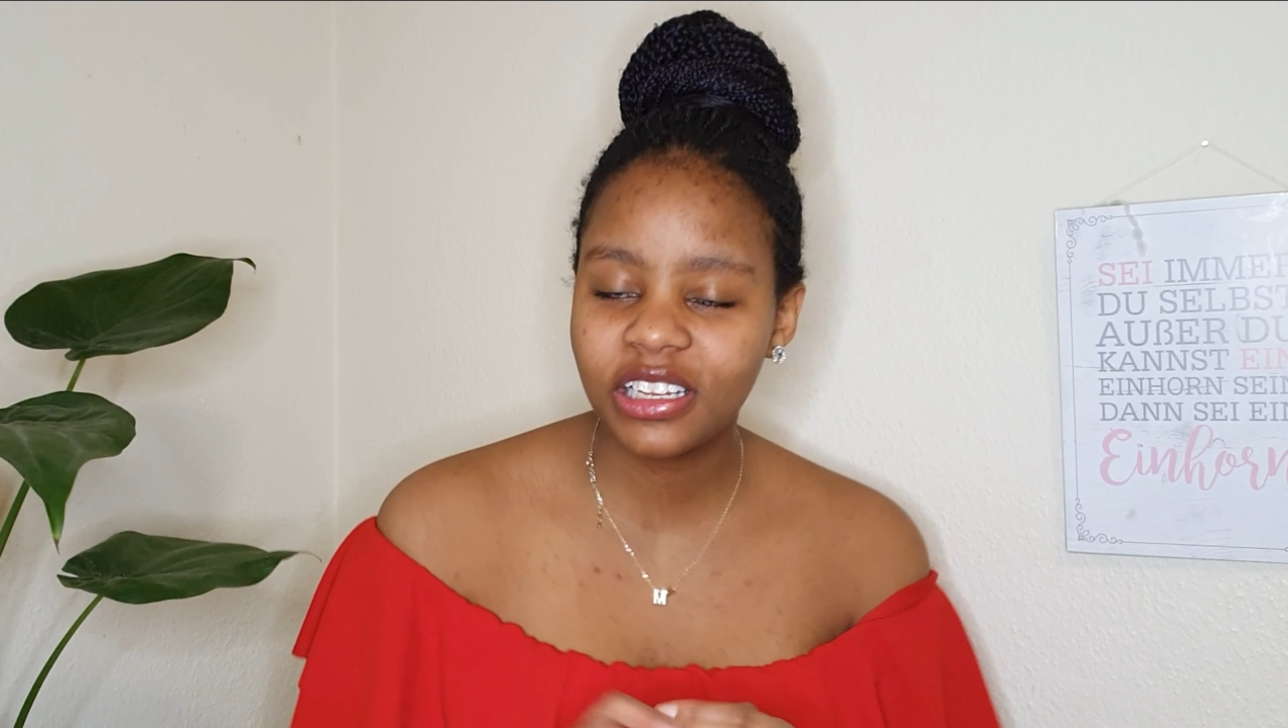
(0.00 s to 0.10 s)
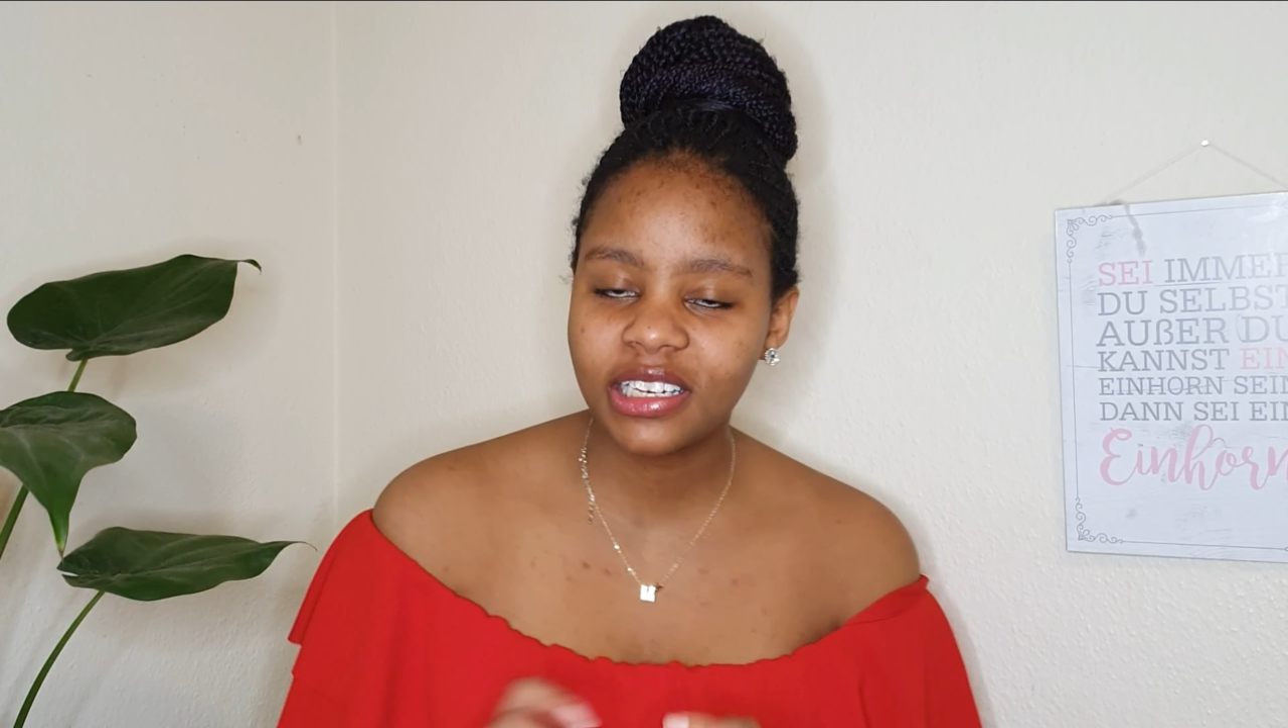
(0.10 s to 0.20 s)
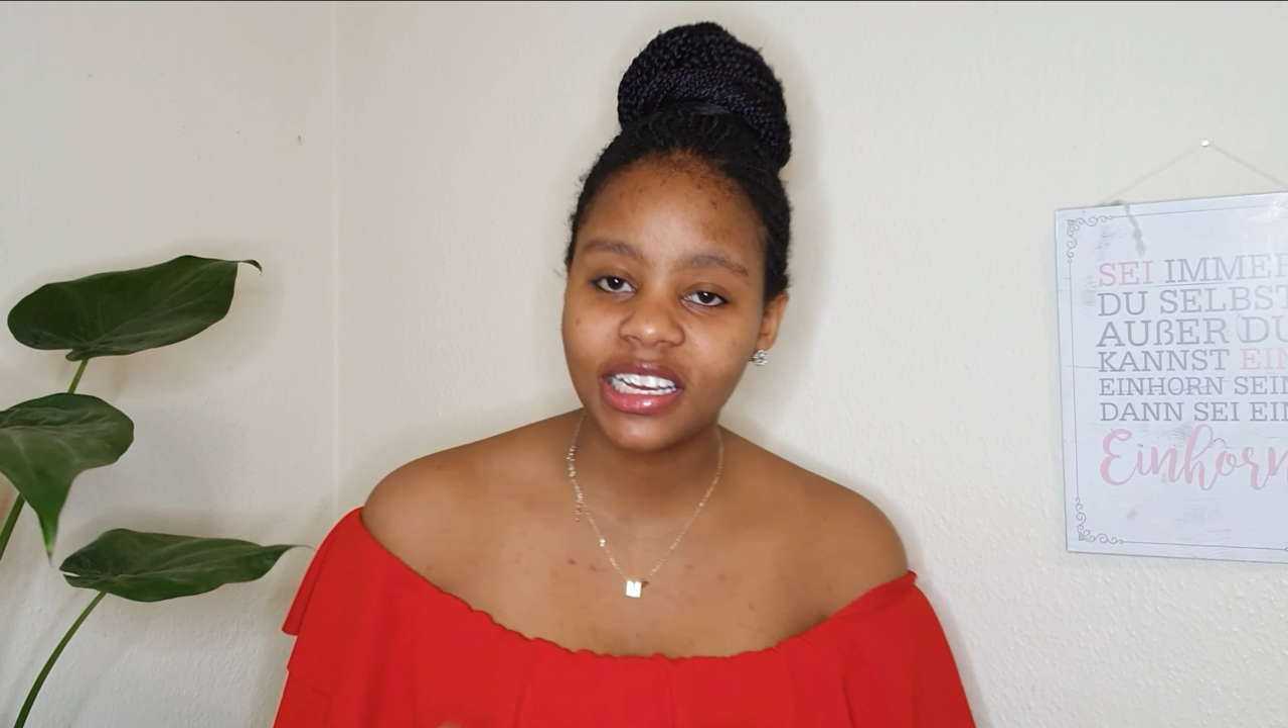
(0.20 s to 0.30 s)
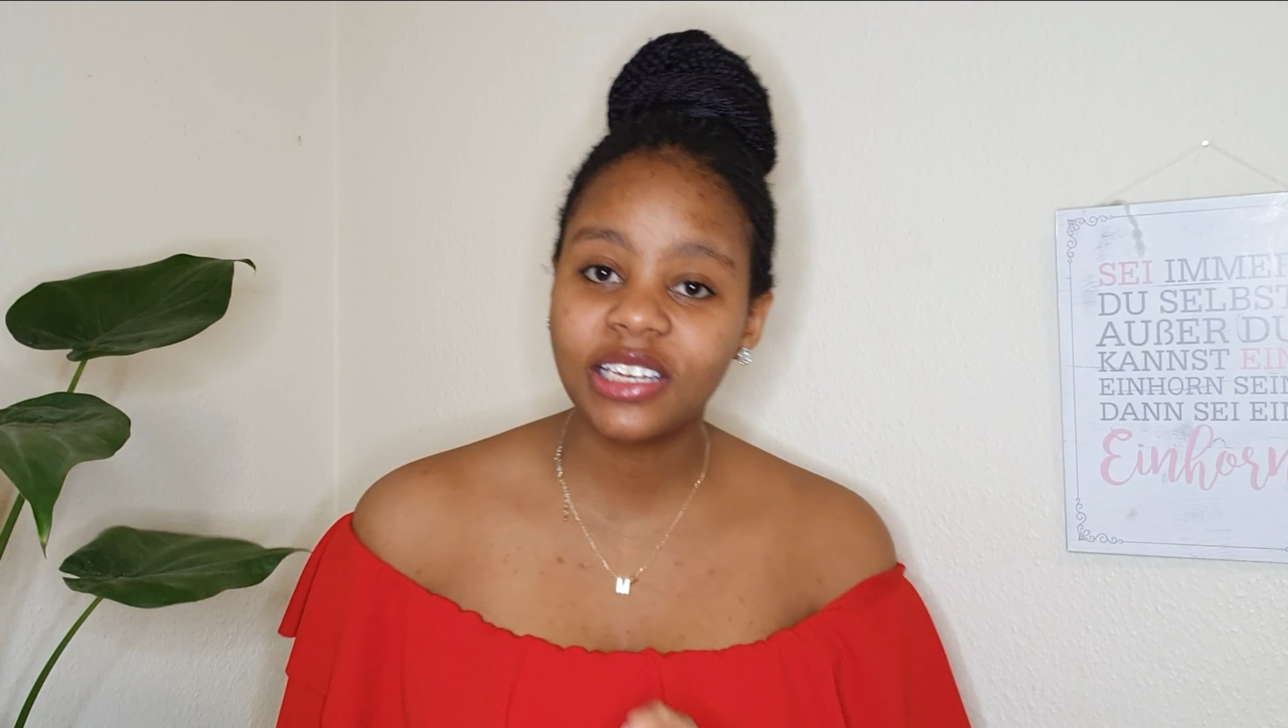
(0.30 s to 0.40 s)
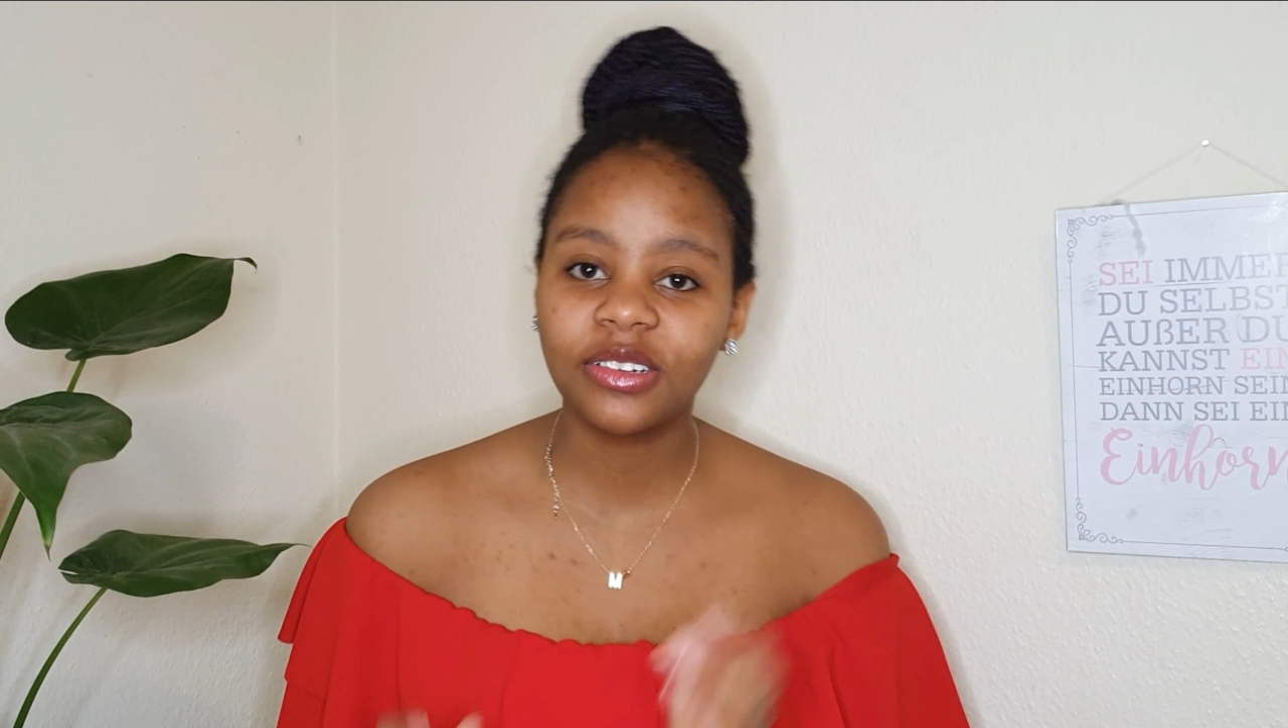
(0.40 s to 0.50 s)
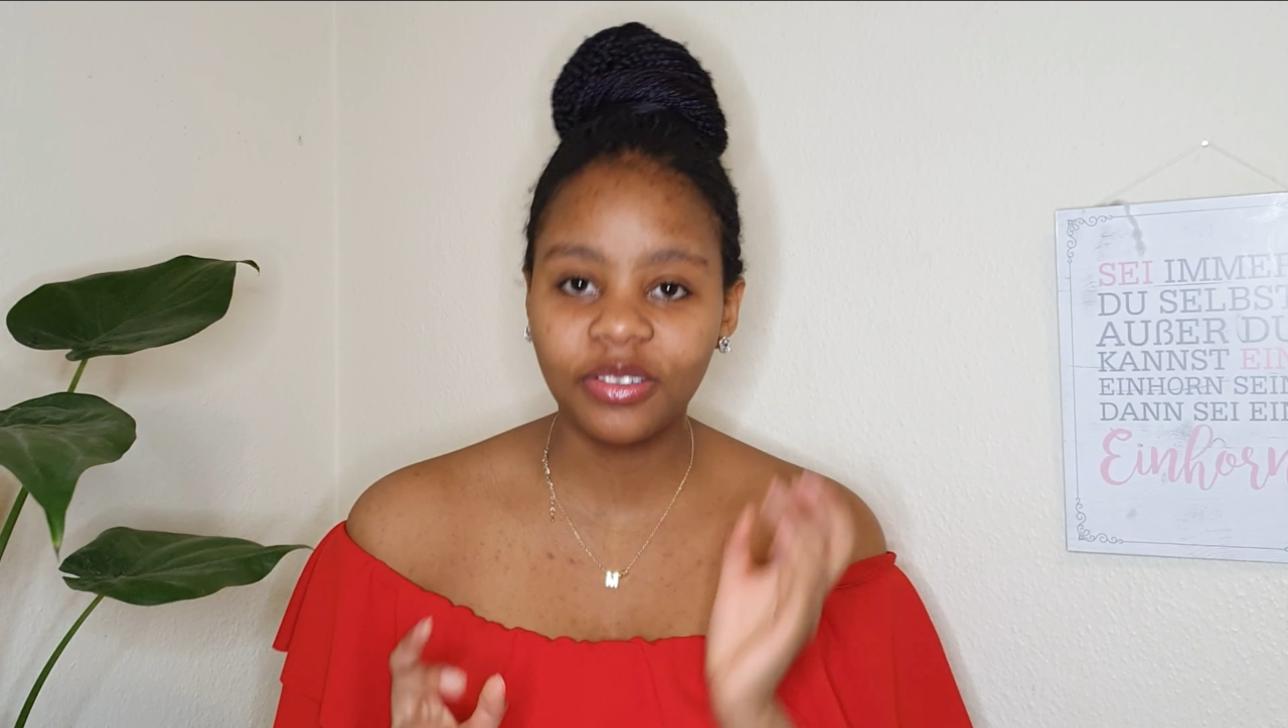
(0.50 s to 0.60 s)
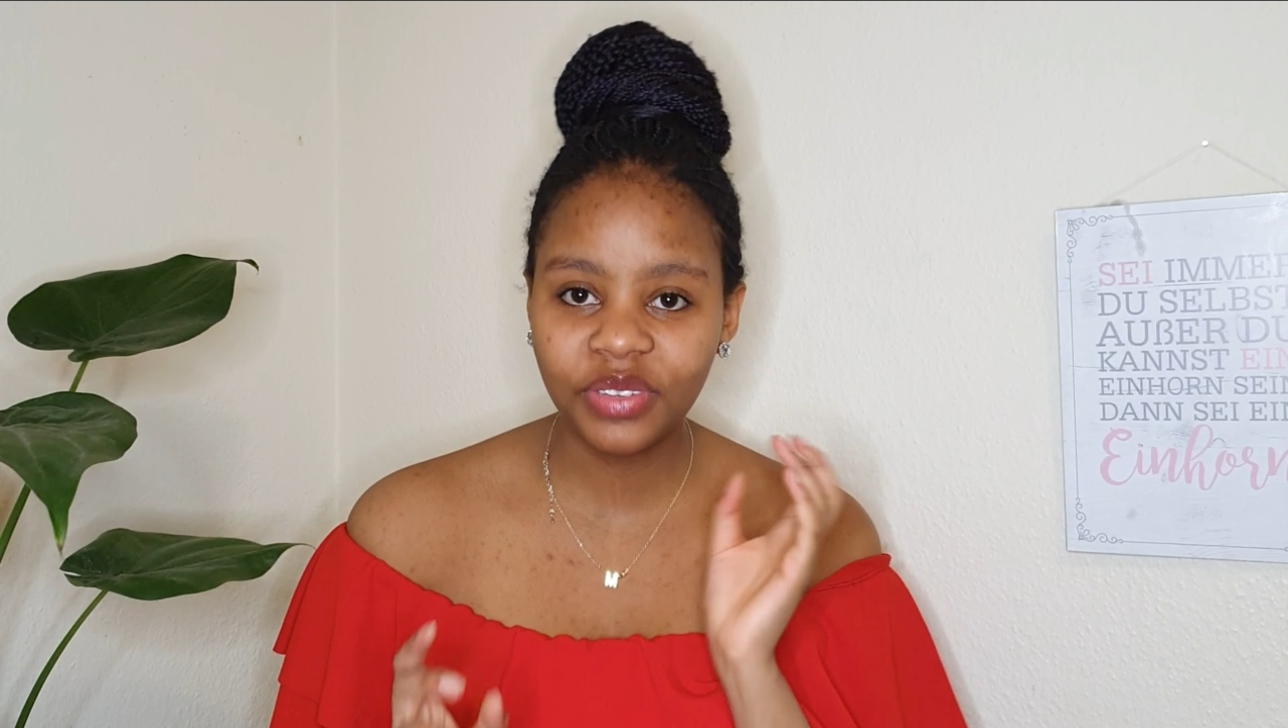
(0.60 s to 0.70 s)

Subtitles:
title of